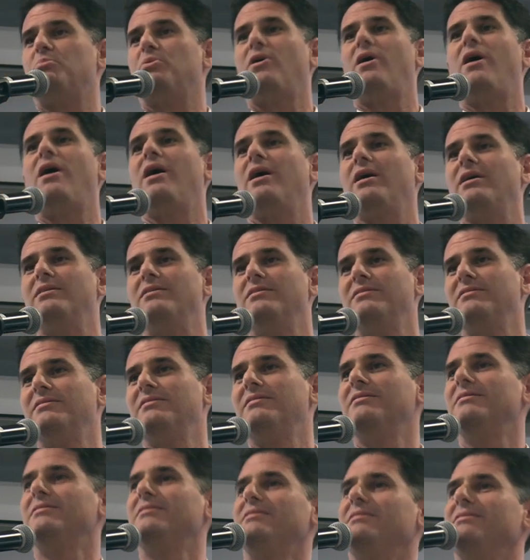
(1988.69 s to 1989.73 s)
pride,
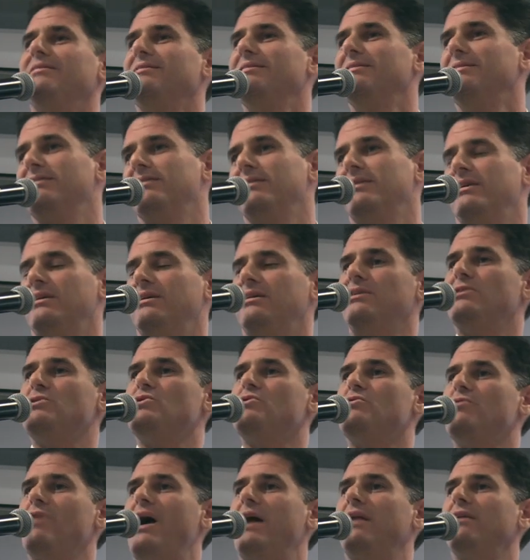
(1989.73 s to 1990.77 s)
it is
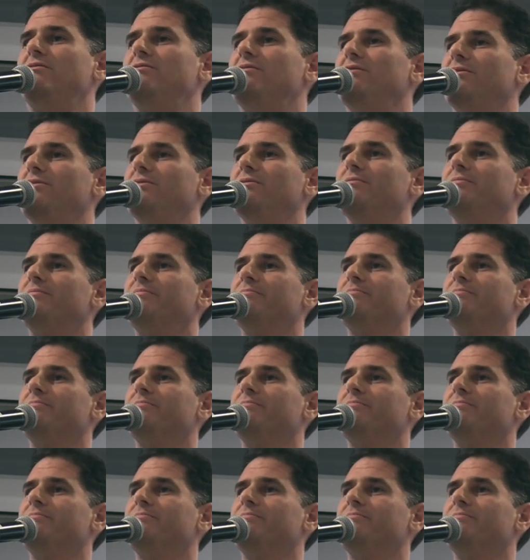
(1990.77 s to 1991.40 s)
gratitude.